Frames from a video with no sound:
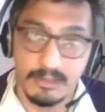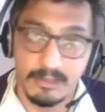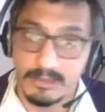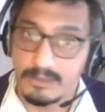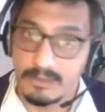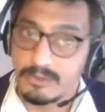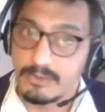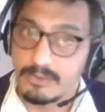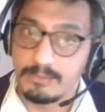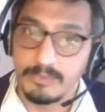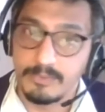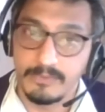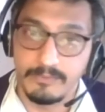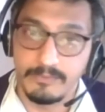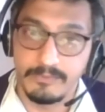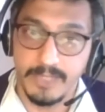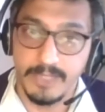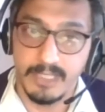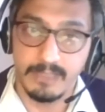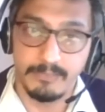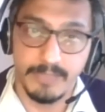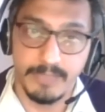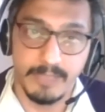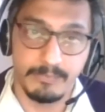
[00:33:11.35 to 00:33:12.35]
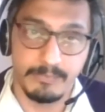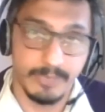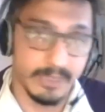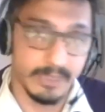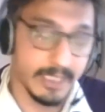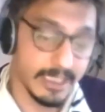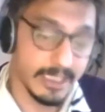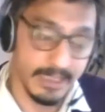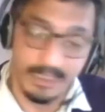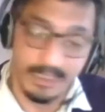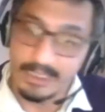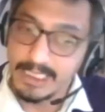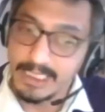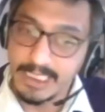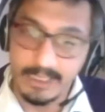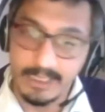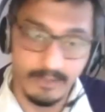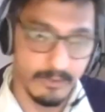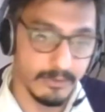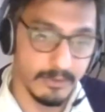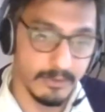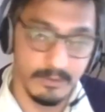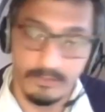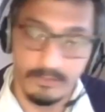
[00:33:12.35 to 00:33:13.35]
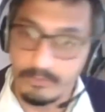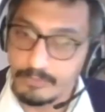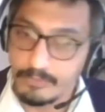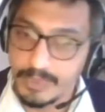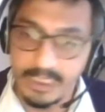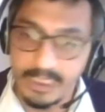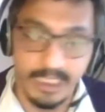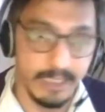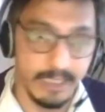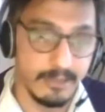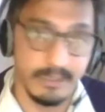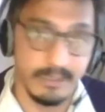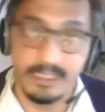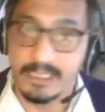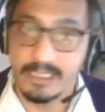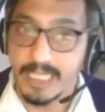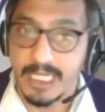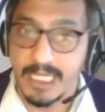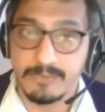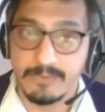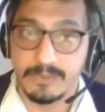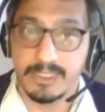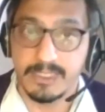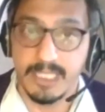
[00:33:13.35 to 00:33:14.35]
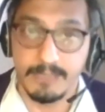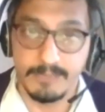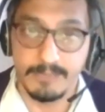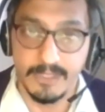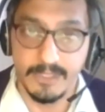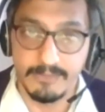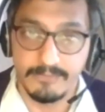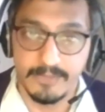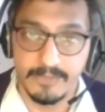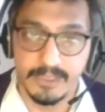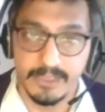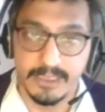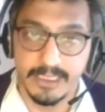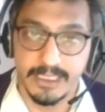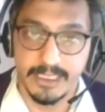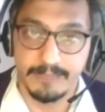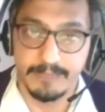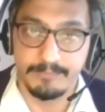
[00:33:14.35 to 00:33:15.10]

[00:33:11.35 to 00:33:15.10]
group of young people that we need to engage with them differently.